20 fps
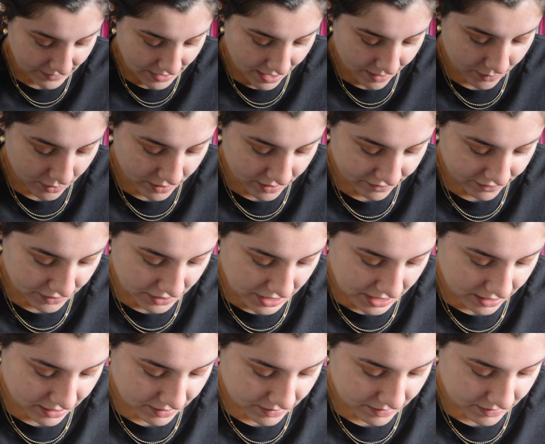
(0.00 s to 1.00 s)
I'm going for
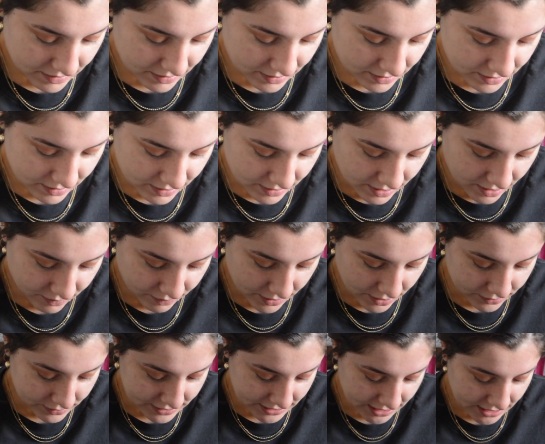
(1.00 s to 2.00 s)
like a
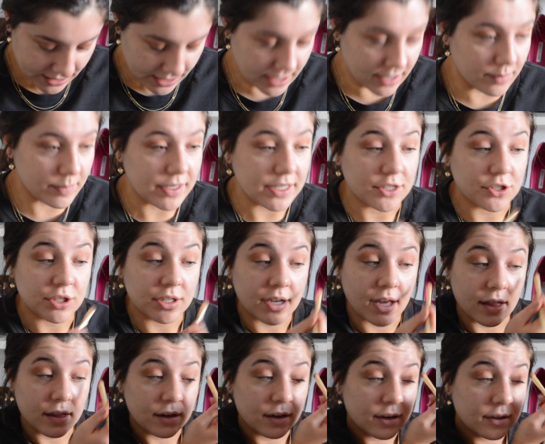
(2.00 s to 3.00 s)
rosy kind of peachy
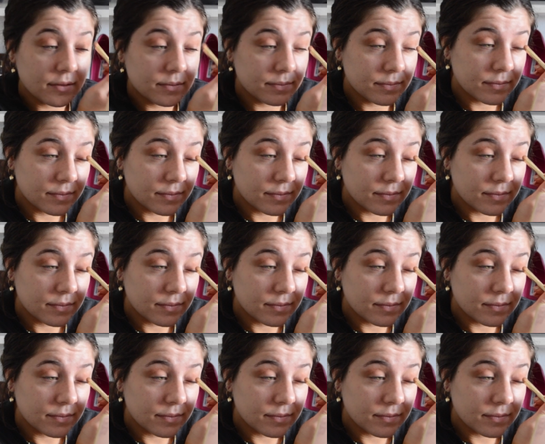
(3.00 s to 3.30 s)
color.